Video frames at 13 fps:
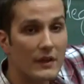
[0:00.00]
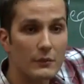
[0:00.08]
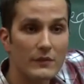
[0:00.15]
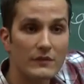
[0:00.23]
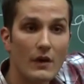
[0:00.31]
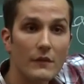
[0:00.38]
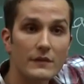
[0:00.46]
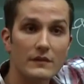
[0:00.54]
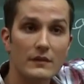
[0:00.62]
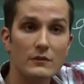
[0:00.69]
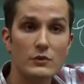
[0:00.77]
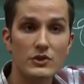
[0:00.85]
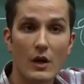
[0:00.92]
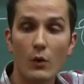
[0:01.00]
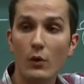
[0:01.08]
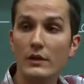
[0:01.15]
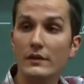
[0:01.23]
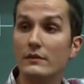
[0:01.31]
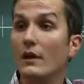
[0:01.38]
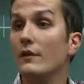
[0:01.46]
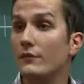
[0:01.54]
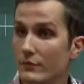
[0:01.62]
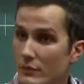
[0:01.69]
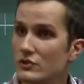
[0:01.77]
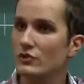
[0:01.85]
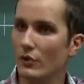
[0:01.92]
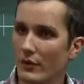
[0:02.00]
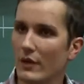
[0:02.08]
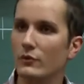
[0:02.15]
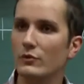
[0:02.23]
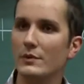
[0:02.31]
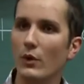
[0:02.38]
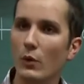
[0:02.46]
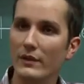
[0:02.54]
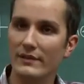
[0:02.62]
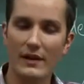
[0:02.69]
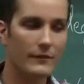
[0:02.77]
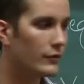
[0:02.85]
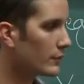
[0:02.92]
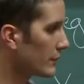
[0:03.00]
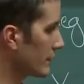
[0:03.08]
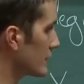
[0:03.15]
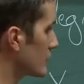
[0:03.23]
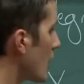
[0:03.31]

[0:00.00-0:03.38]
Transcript: K3 surfaces, which are all étale, which turn out to be all étale forms of each